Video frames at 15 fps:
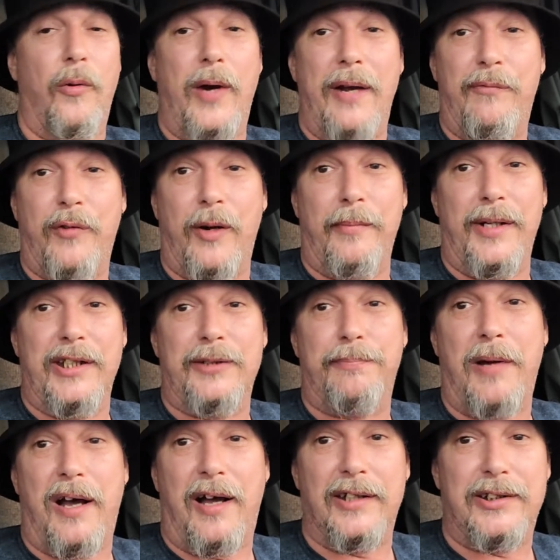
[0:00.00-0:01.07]
away from it as
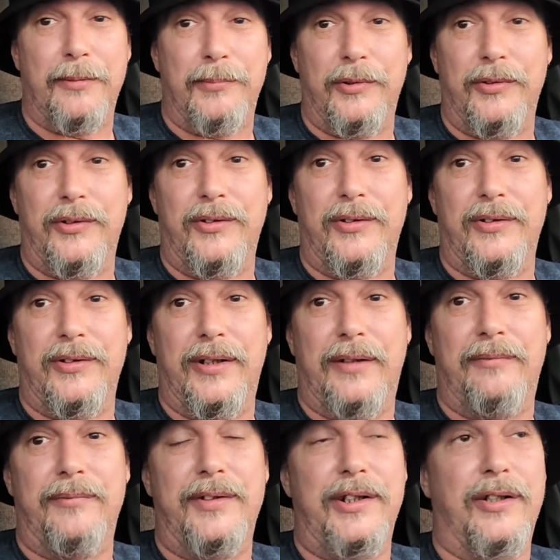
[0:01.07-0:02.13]
possible,
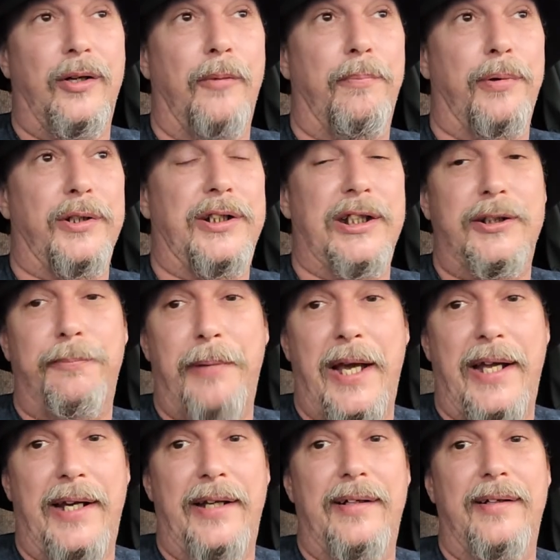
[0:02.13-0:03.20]
and, you know,
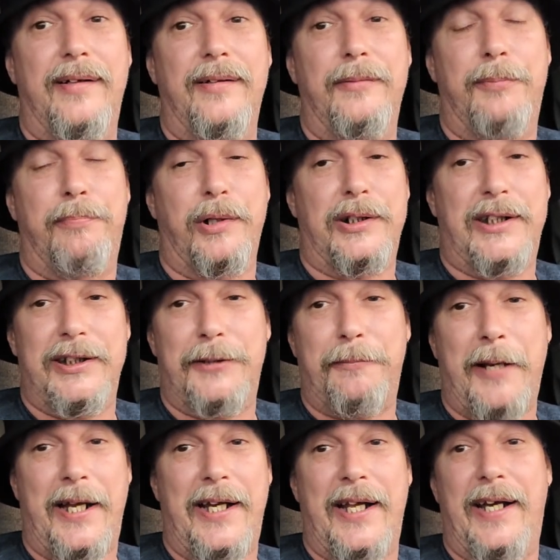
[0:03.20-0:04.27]
participate in
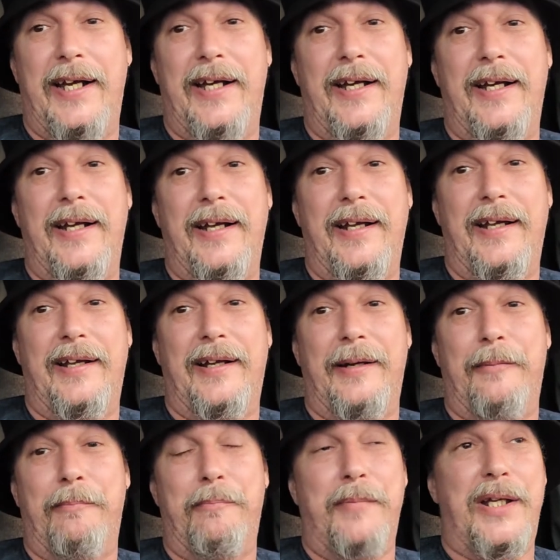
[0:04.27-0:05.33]
it in
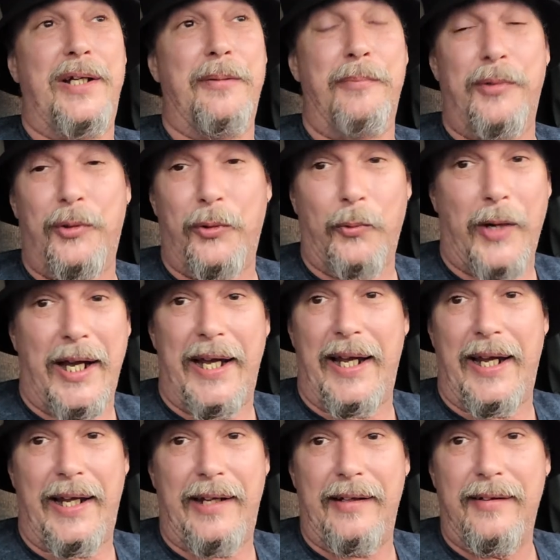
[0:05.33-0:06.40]
a minimal
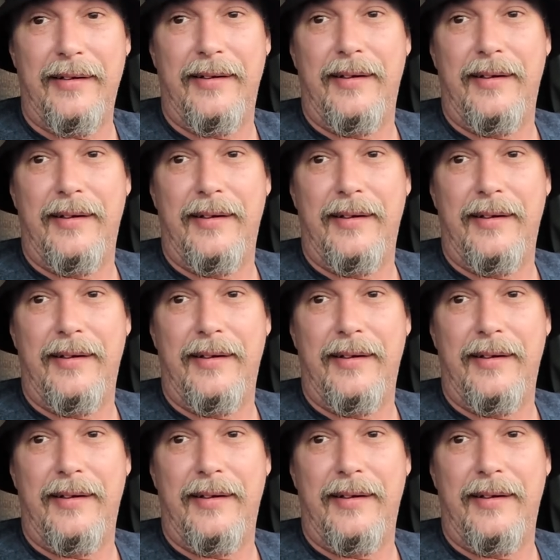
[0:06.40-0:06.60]
way.